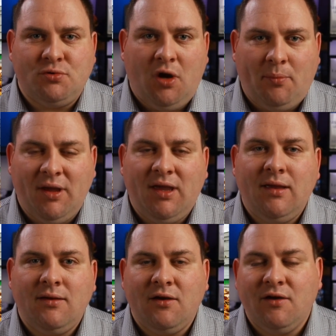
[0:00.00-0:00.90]
topic
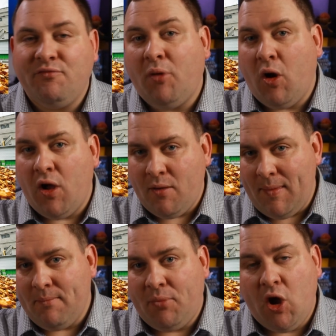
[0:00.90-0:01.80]
of
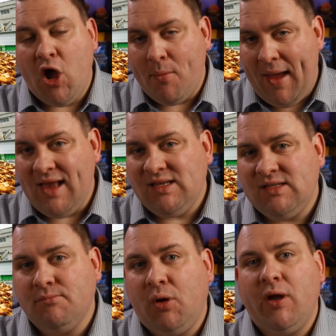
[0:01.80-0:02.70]
biomass
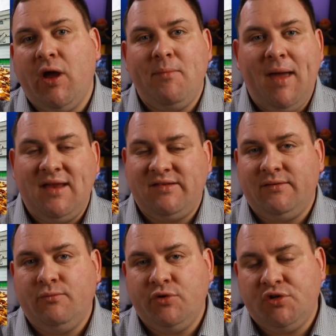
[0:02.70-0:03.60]
and biomatter,
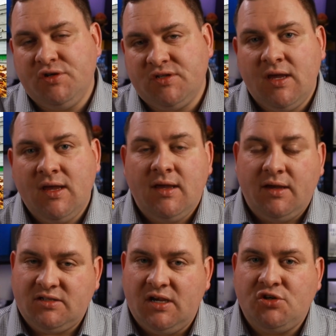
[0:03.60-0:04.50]
which is
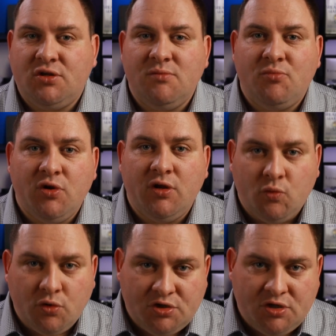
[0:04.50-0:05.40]
essentially burning
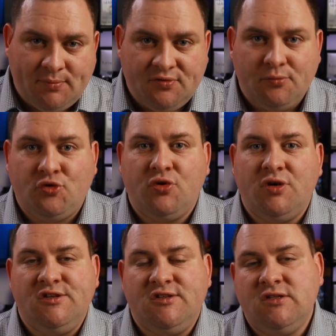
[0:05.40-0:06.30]
wood chips from
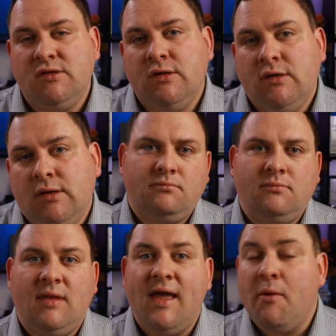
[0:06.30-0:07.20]
trees.
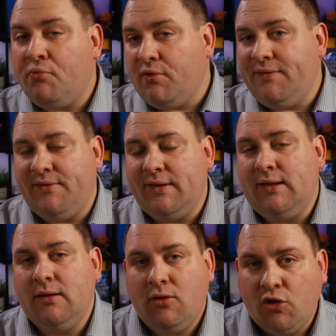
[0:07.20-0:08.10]
Now, briefly
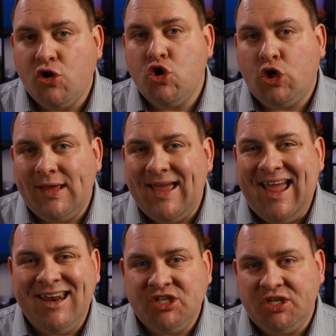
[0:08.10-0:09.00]
on the nuclear
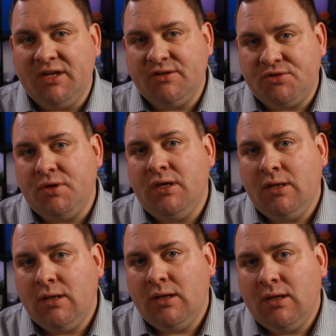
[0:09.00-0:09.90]
energy industry.
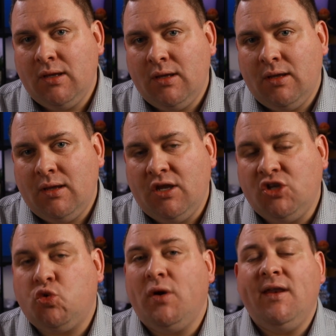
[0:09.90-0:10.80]

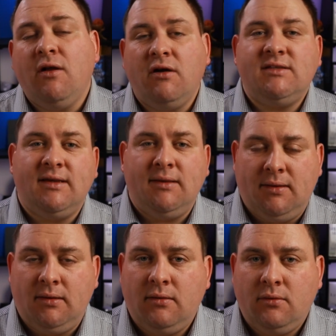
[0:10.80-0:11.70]
In
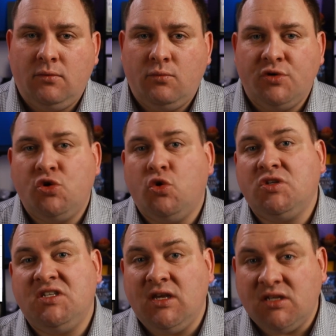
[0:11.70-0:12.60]
2019, we saw
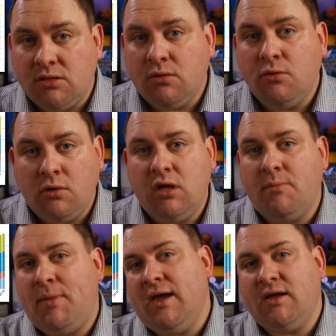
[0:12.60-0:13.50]
six nuclear
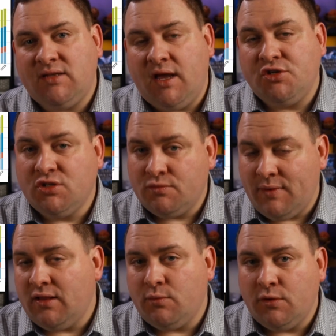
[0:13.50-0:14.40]
power stations
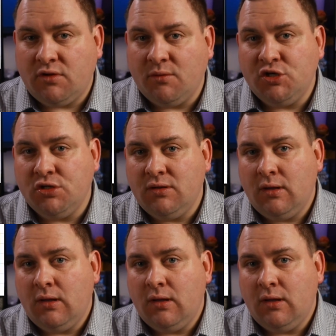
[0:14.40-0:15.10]
around the world commissioned,